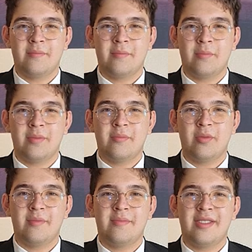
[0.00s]
and
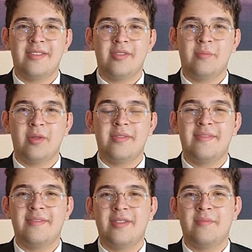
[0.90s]
public-private
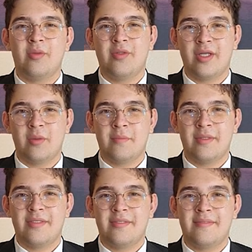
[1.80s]
enterprises and foreign
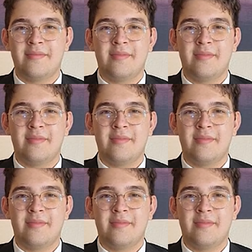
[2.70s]
companies.